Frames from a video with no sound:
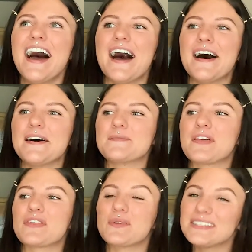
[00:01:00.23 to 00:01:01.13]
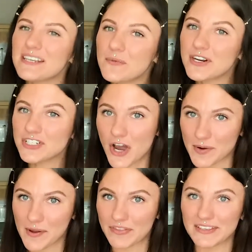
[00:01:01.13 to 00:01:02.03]
the reason I want to talk
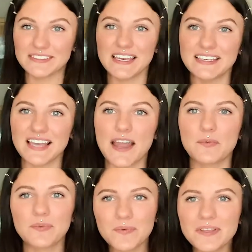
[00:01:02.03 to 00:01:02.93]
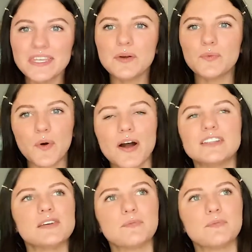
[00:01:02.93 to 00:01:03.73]
about this is I really want to